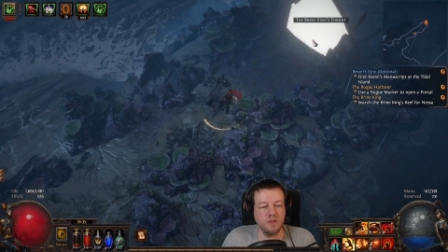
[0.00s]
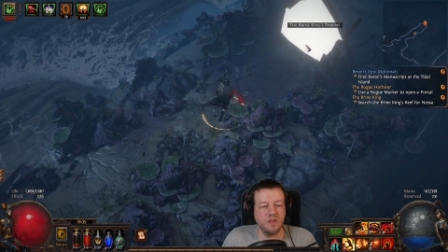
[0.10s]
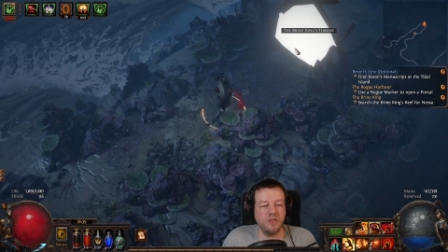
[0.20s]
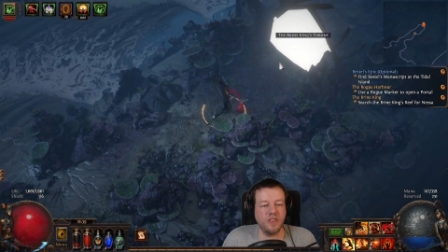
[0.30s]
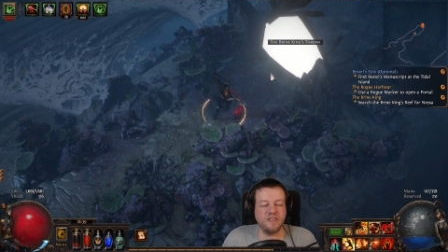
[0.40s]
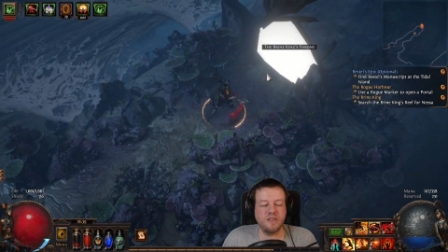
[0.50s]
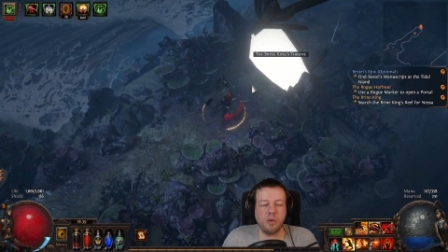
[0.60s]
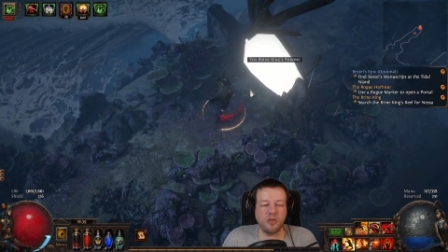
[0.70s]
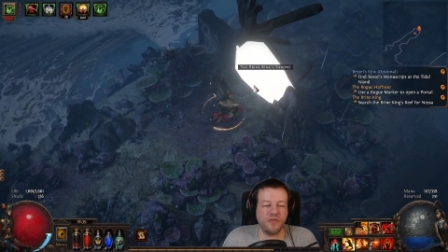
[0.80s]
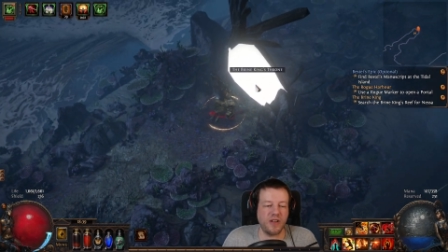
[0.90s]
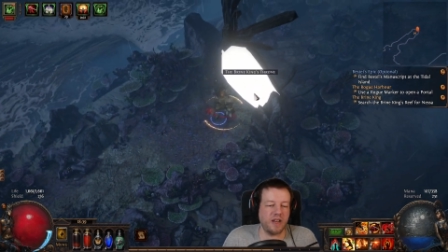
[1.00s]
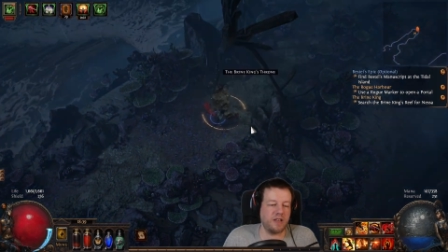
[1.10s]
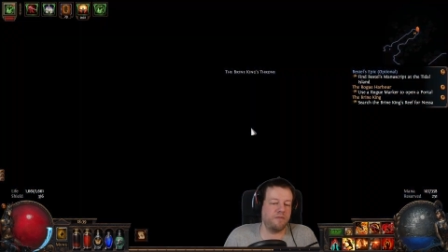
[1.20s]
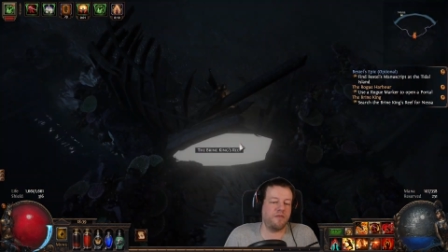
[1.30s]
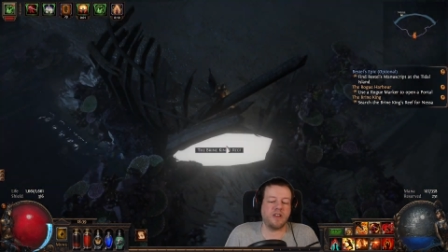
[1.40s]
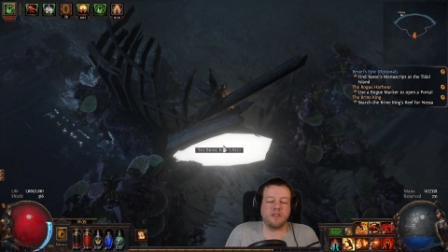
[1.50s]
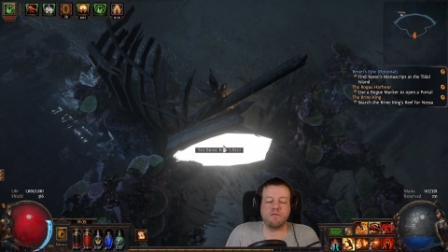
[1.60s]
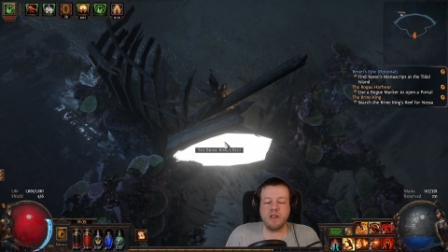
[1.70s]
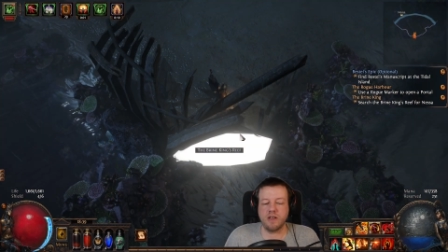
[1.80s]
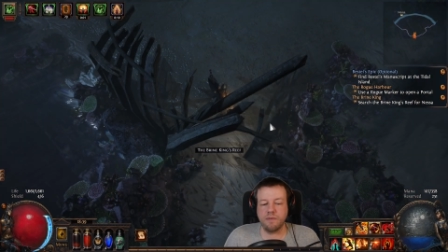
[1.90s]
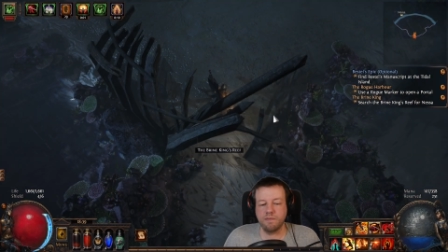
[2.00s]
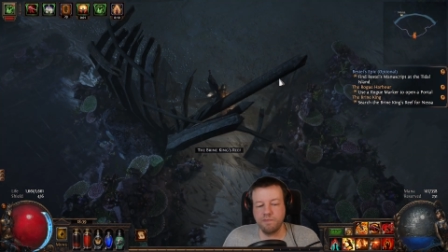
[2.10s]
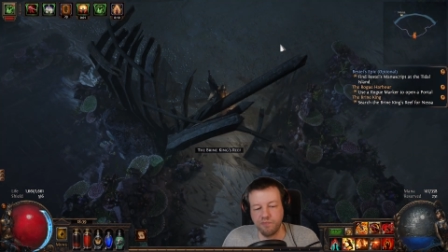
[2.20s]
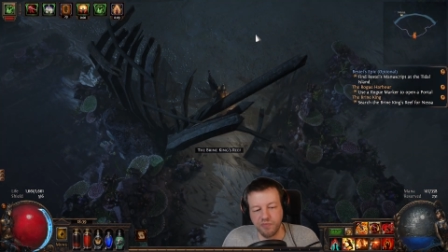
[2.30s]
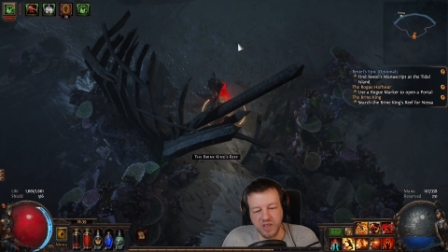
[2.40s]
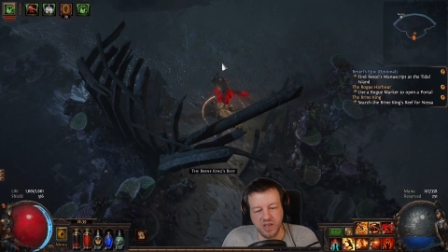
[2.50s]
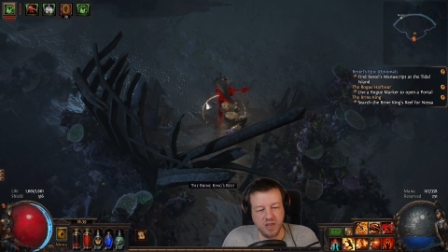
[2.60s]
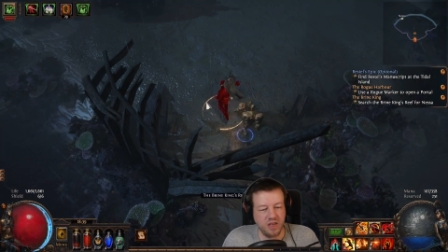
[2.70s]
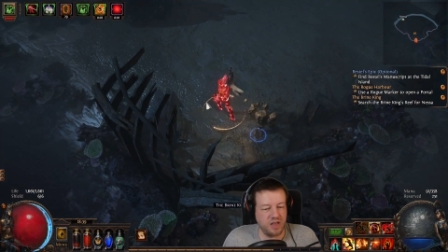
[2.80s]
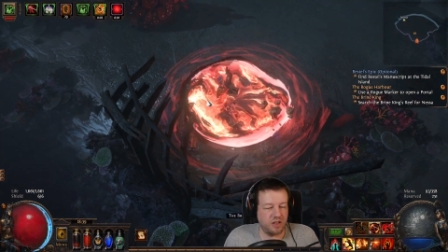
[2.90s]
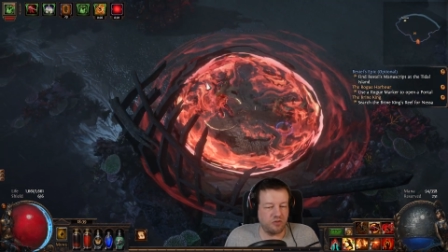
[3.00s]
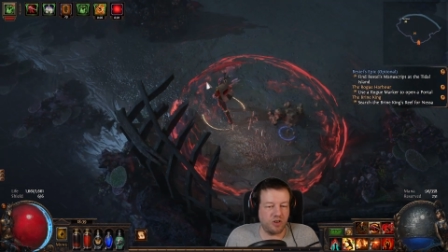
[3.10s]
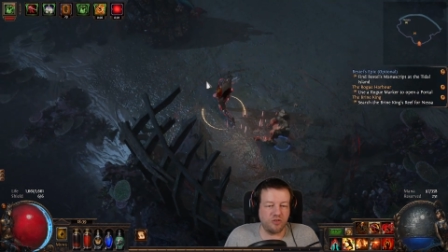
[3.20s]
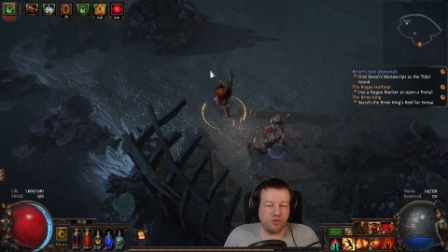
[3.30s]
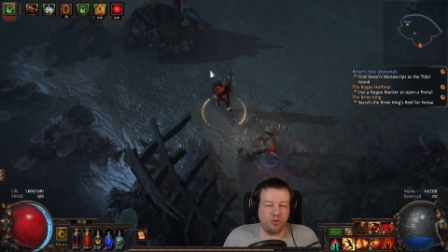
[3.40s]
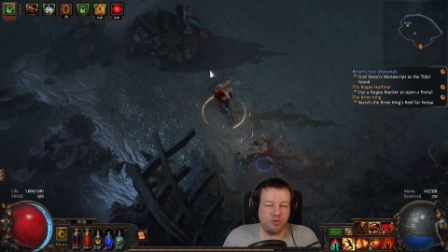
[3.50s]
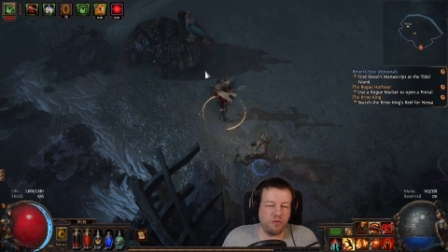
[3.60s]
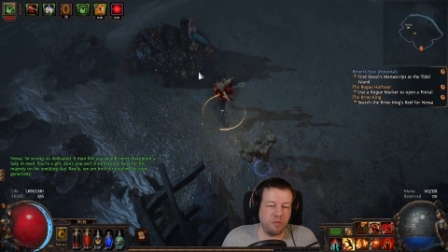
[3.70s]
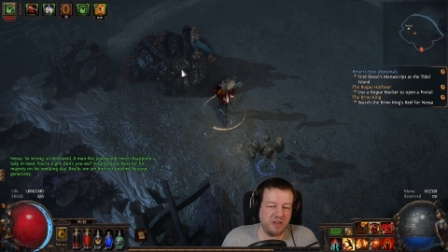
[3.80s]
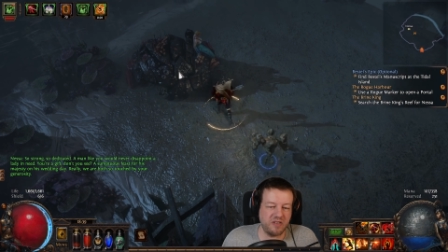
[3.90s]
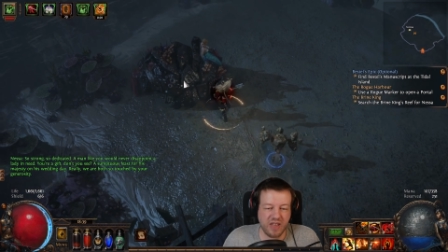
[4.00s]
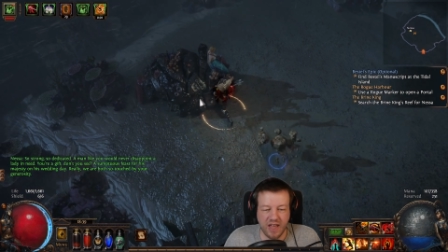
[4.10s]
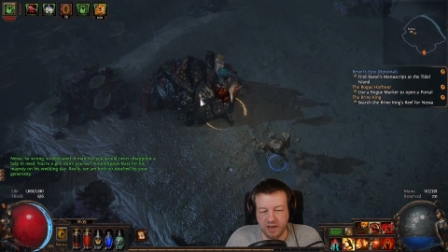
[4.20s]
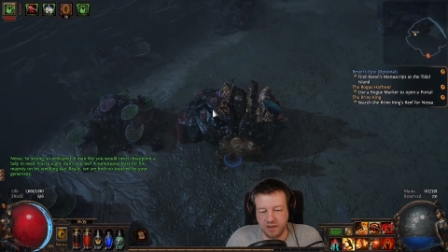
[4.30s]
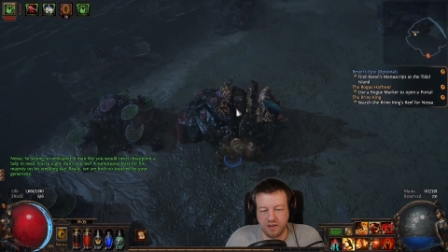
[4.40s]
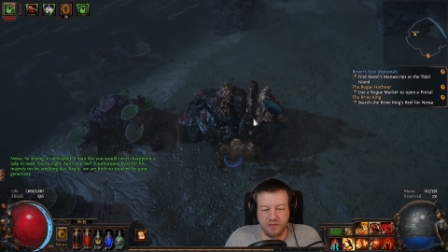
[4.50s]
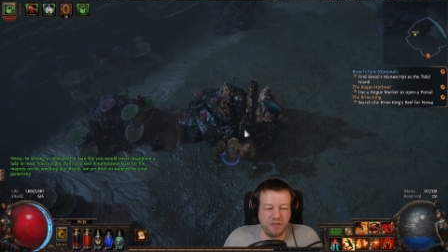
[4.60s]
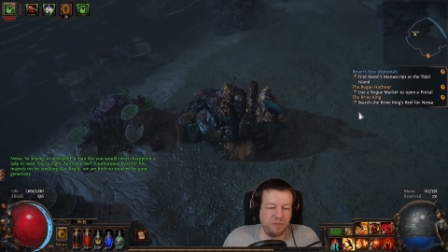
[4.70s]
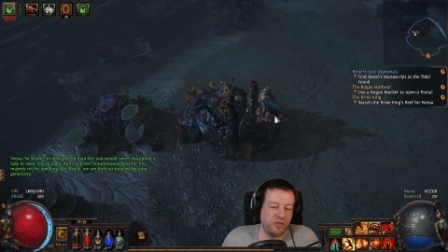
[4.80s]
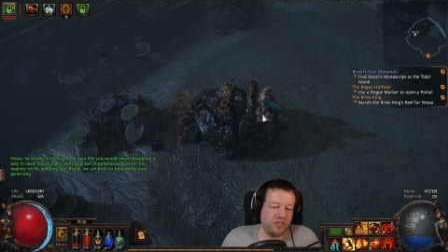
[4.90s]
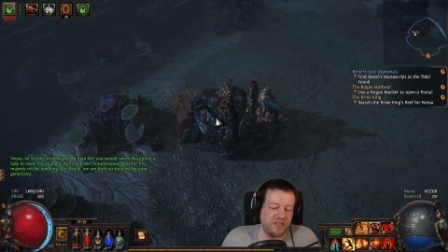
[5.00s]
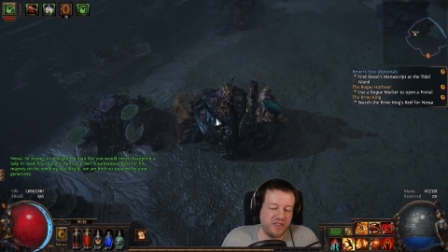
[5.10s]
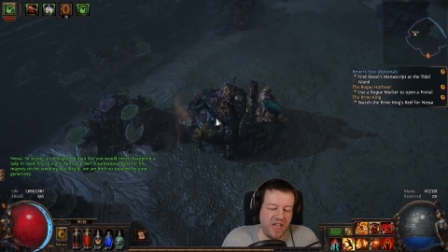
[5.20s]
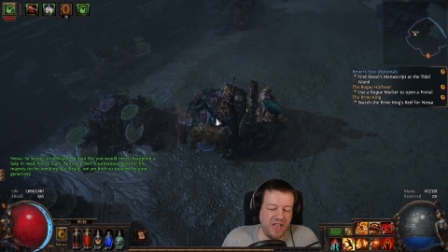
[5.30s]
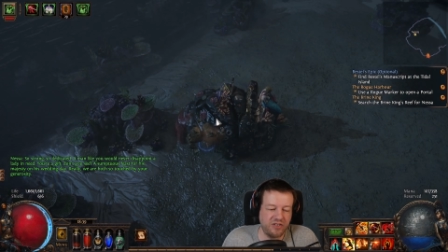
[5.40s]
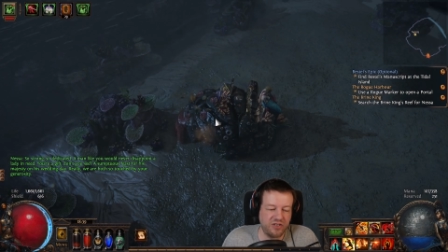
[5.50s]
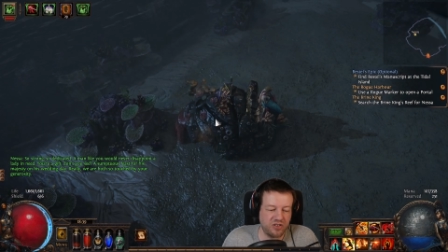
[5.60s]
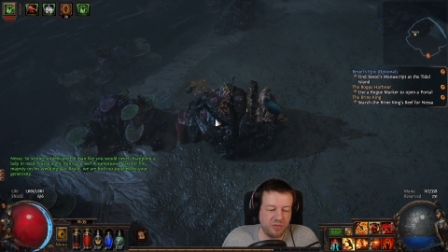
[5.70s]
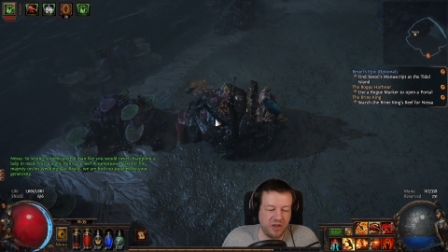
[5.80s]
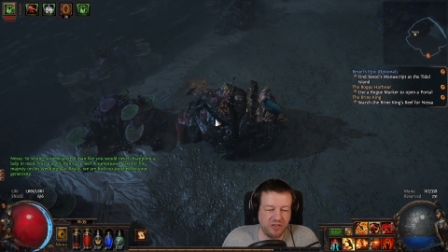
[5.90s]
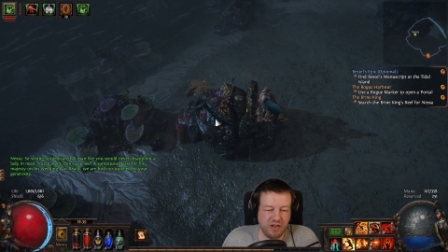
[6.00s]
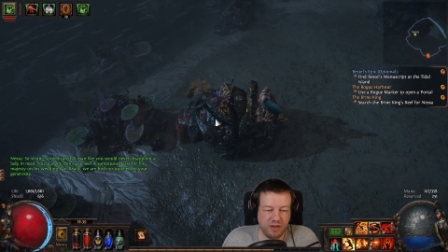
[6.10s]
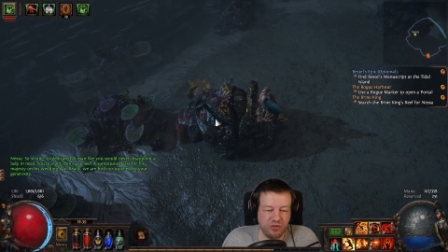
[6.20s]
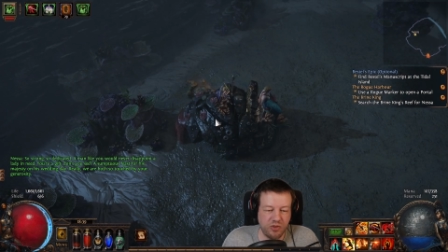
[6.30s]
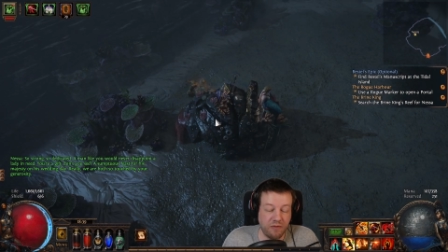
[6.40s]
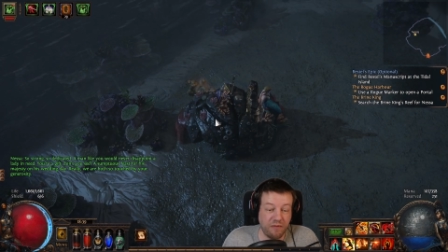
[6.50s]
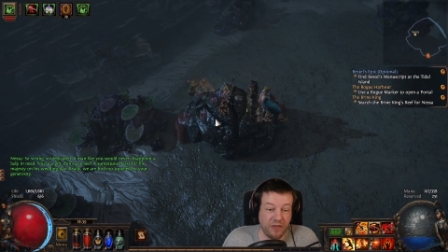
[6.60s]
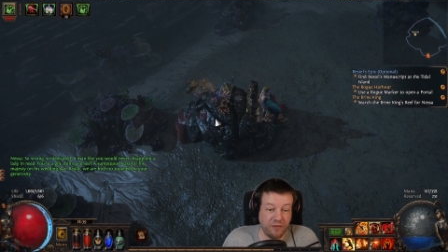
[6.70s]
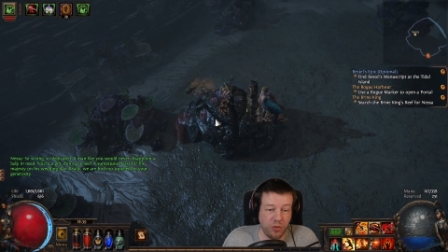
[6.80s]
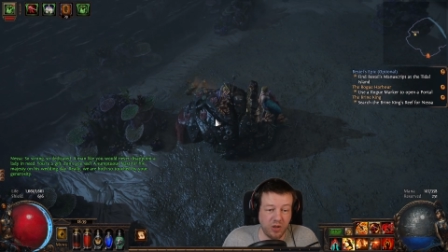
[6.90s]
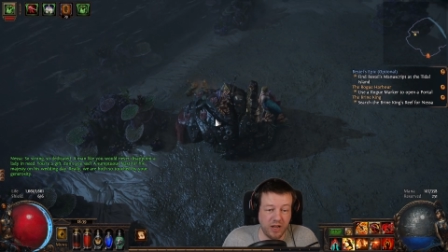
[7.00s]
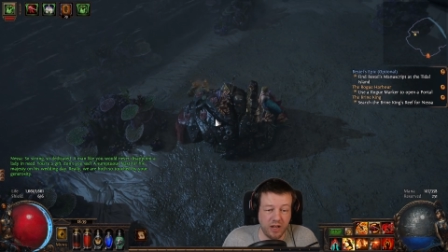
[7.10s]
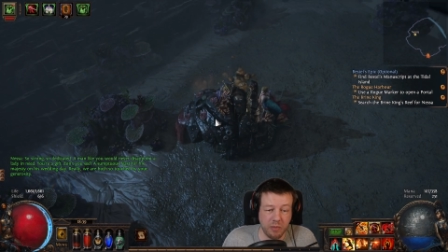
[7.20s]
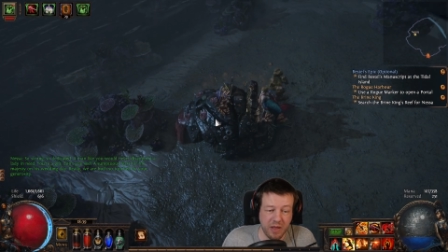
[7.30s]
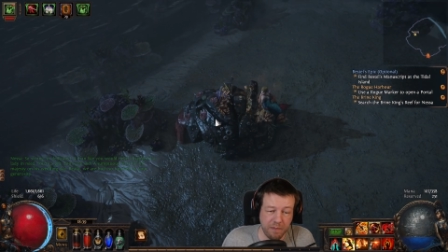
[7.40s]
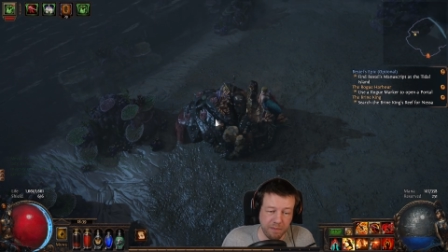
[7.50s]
This is a boss fight in a confined arena. I'll try and talk you through it the best I can. This boss takes ages to come out of the ground, so I'll fast forward a little bit.